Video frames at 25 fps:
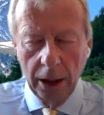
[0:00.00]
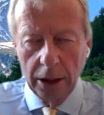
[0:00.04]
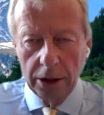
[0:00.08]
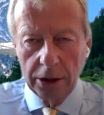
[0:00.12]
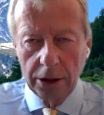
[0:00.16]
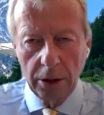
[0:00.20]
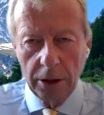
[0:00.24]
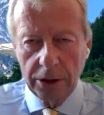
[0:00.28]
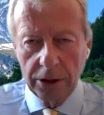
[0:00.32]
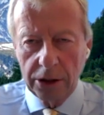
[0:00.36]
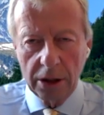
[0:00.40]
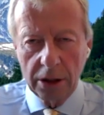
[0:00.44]

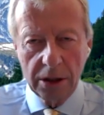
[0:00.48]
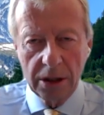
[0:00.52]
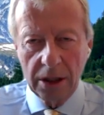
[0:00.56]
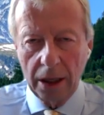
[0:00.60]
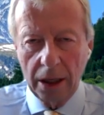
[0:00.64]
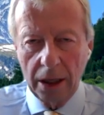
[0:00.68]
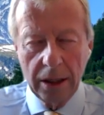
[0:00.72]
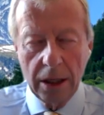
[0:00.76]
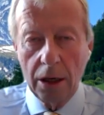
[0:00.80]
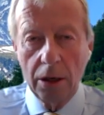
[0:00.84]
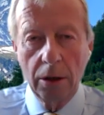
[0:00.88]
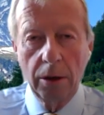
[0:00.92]
So it's
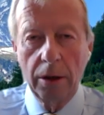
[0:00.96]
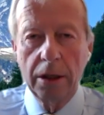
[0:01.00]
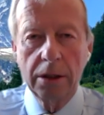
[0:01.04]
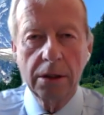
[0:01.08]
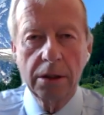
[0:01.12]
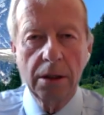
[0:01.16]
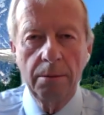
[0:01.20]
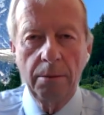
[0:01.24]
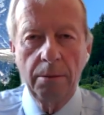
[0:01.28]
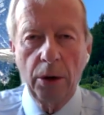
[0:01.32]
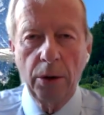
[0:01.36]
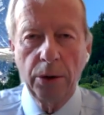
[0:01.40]

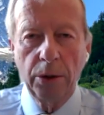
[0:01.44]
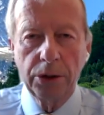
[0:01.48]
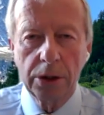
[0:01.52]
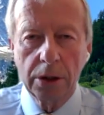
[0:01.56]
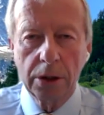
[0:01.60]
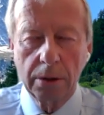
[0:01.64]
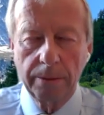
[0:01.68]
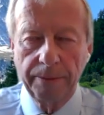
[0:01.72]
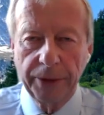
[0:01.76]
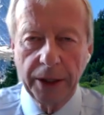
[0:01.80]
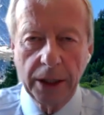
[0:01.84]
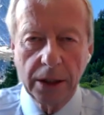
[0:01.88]
the
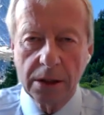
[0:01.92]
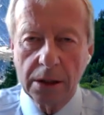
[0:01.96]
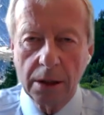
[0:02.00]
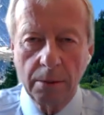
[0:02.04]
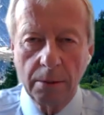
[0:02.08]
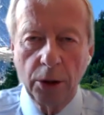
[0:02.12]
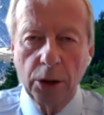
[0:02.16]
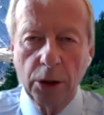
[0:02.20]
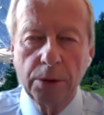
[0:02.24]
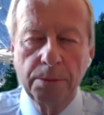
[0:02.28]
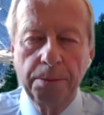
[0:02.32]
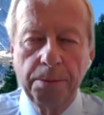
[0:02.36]

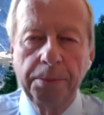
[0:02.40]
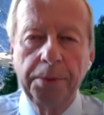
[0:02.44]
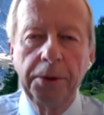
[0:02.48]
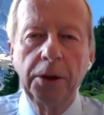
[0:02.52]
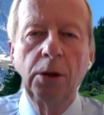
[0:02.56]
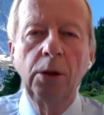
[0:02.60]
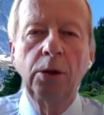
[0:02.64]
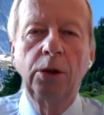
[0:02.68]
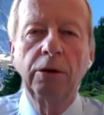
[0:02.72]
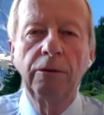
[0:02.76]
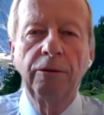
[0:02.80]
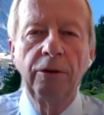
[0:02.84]
most
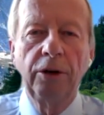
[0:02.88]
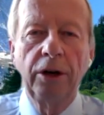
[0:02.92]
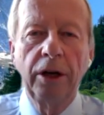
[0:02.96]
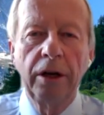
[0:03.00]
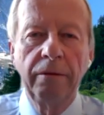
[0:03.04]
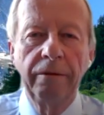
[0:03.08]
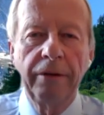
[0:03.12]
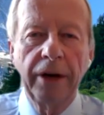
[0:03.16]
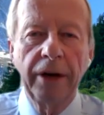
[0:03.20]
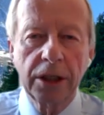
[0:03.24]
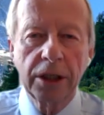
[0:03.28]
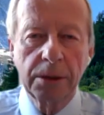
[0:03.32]
beautiful
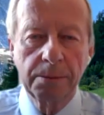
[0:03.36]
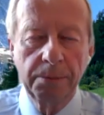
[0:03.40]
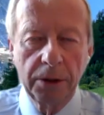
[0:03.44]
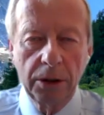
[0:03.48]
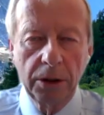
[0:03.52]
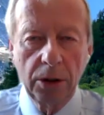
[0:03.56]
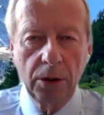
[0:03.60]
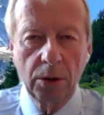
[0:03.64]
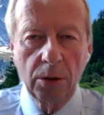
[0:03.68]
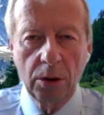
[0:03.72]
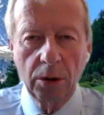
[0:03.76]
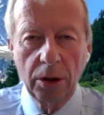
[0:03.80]
investment
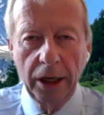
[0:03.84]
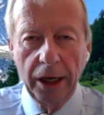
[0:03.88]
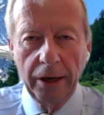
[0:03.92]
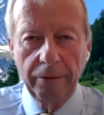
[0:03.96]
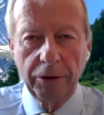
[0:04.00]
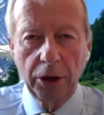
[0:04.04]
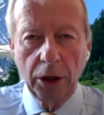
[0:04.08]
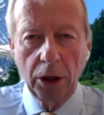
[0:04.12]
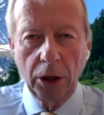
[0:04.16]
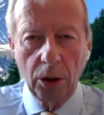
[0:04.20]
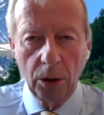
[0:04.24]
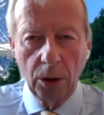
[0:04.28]
you can
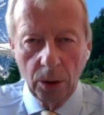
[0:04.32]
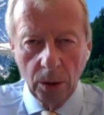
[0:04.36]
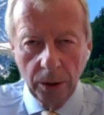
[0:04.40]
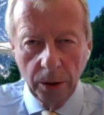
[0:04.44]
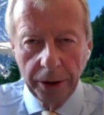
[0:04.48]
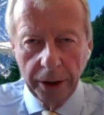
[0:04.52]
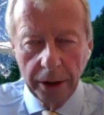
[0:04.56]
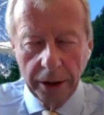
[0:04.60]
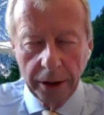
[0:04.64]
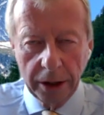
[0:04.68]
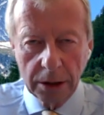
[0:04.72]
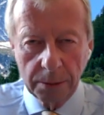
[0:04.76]
ever hold
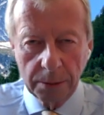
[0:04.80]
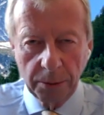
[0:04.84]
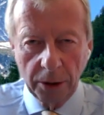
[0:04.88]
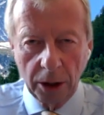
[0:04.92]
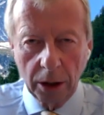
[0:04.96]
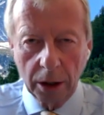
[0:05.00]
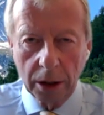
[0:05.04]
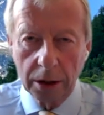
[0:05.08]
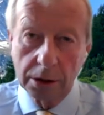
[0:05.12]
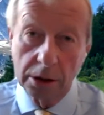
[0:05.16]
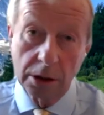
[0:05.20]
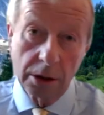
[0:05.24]
in these
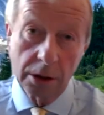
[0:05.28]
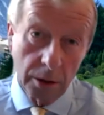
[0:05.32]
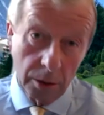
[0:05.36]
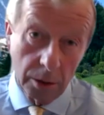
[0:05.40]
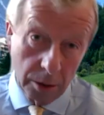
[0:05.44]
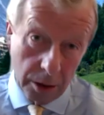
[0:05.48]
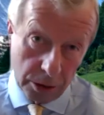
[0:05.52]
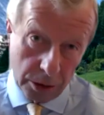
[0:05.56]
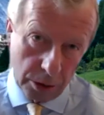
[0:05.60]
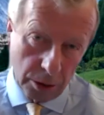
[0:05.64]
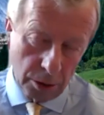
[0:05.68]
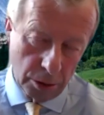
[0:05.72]
markets. As
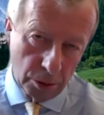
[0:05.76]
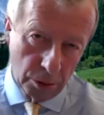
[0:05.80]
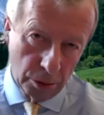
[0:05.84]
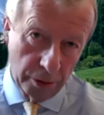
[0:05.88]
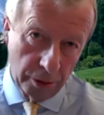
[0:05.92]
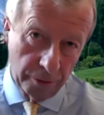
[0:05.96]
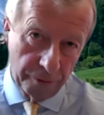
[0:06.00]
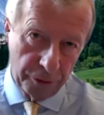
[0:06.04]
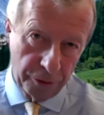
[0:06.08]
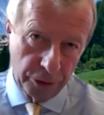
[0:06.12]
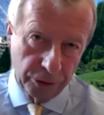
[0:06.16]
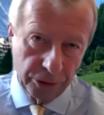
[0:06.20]
long as you hold
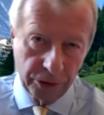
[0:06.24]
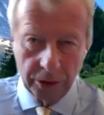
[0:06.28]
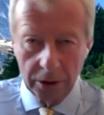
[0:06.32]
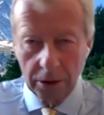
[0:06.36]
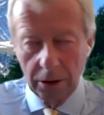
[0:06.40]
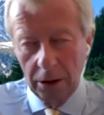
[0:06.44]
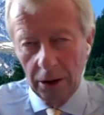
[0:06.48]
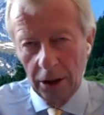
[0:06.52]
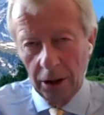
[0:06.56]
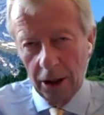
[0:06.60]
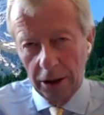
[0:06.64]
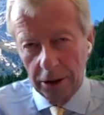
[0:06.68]
the
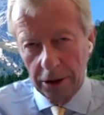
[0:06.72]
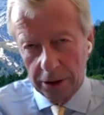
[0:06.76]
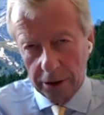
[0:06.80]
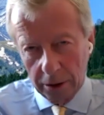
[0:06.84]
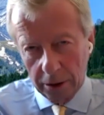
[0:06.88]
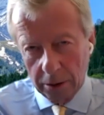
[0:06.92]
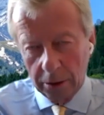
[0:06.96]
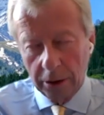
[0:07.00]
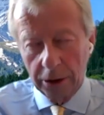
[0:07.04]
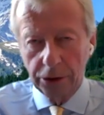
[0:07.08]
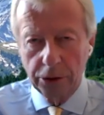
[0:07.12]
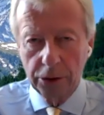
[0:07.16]
physical, as
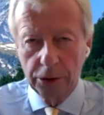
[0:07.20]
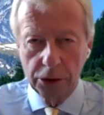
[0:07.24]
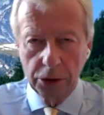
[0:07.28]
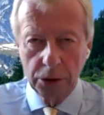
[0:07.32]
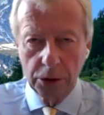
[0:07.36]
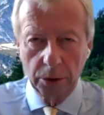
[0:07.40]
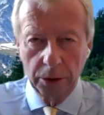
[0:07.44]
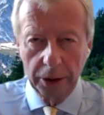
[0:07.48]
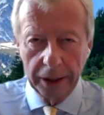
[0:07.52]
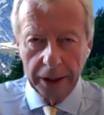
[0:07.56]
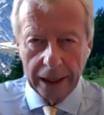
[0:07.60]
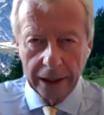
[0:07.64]
long as you
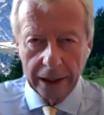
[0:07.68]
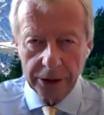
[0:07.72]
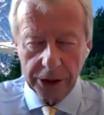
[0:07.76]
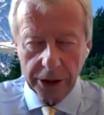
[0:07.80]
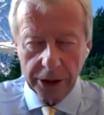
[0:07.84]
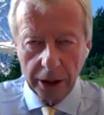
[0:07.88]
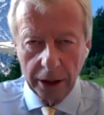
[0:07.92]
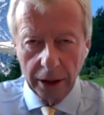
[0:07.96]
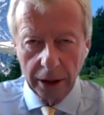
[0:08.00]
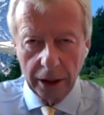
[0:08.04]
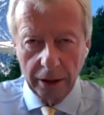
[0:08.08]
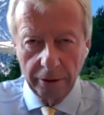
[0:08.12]
store it
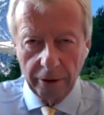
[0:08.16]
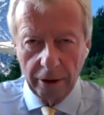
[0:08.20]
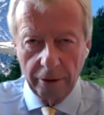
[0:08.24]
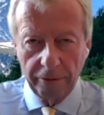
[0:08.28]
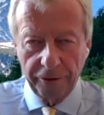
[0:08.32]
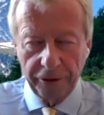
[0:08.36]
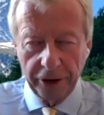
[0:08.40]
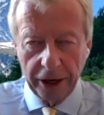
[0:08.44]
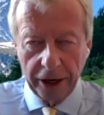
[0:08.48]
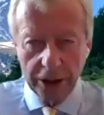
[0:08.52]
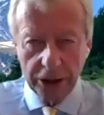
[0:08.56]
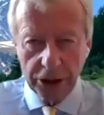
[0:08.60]
outside a
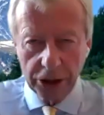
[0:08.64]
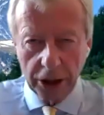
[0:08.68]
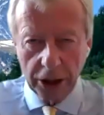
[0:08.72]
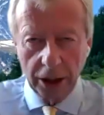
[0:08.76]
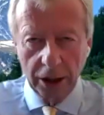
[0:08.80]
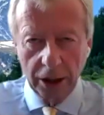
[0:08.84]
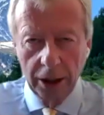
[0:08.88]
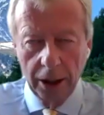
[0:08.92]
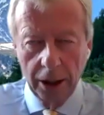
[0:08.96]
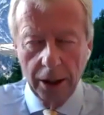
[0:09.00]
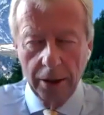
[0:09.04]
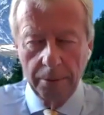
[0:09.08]

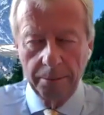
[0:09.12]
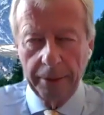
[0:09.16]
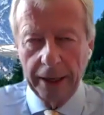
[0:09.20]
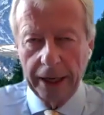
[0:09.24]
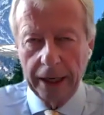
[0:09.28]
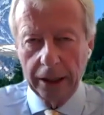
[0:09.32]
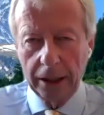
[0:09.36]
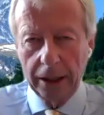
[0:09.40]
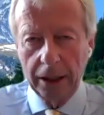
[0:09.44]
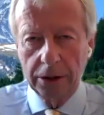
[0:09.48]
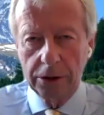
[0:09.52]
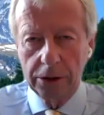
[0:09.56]
fragile
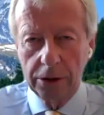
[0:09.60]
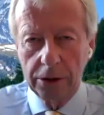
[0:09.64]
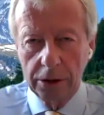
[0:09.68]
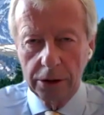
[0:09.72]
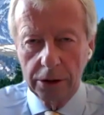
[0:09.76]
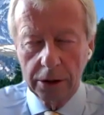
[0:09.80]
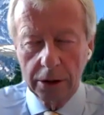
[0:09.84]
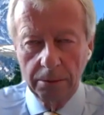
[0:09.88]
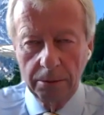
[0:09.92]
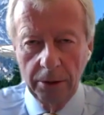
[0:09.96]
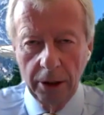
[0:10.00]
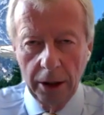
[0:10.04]
banking
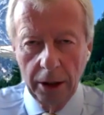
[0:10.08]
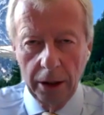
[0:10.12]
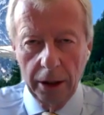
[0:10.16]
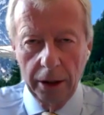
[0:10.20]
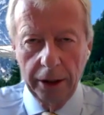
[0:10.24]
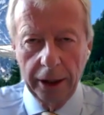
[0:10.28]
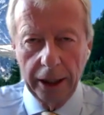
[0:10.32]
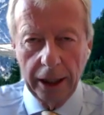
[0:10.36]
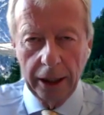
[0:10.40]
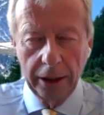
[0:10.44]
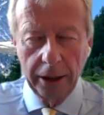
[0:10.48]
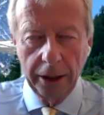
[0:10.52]
system,
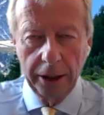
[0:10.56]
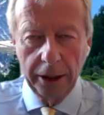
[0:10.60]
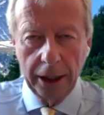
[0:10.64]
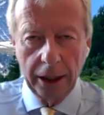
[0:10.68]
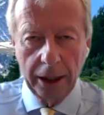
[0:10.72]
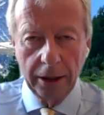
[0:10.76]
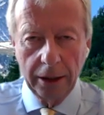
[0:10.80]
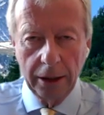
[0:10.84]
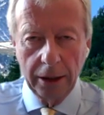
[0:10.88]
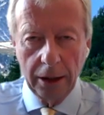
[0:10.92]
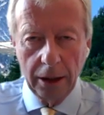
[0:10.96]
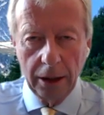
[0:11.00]

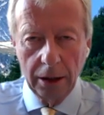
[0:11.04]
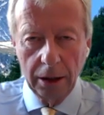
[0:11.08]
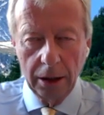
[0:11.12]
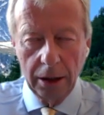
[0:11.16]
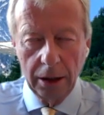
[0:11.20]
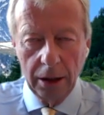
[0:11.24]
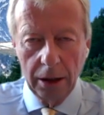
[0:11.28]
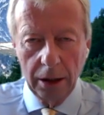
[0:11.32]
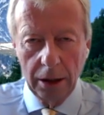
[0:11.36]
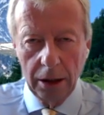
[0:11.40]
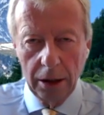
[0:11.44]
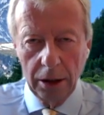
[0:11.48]
then
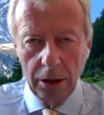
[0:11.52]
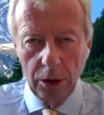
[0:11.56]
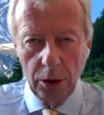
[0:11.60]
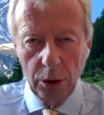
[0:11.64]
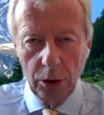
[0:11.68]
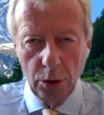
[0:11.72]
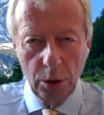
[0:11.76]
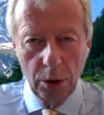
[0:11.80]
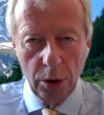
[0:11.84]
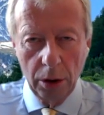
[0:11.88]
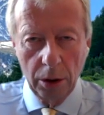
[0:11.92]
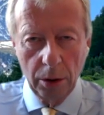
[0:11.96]

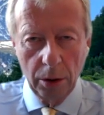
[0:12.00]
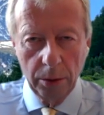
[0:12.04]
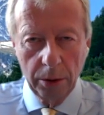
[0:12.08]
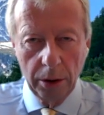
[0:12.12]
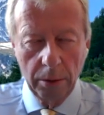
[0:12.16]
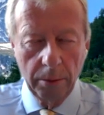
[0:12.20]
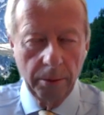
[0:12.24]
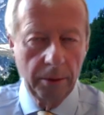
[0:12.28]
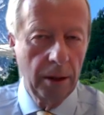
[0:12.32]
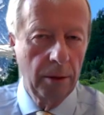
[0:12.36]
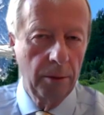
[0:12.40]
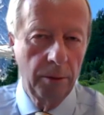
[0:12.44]
you
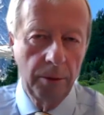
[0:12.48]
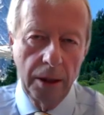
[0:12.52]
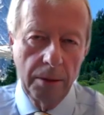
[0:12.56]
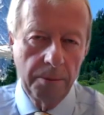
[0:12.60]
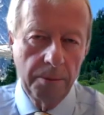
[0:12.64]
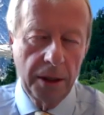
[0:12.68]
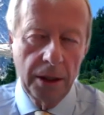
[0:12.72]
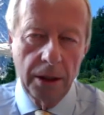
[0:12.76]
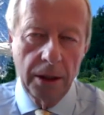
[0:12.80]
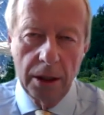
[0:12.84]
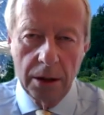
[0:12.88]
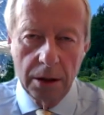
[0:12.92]
know, we've
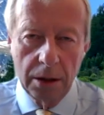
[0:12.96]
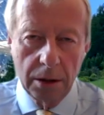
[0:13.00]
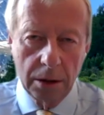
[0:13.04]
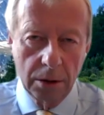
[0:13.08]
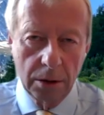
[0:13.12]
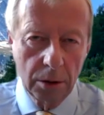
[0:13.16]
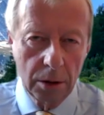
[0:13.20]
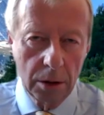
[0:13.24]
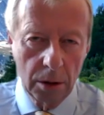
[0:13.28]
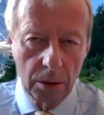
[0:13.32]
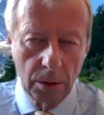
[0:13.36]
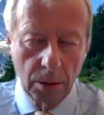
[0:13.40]
been
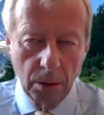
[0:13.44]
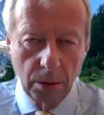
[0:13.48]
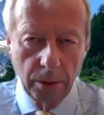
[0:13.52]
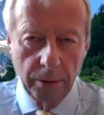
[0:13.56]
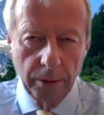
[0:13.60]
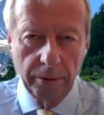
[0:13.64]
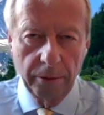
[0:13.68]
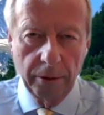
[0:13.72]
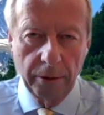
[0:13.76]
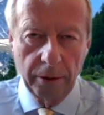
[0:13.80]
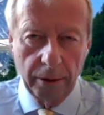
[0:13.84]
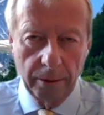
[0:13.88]
into gold,
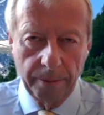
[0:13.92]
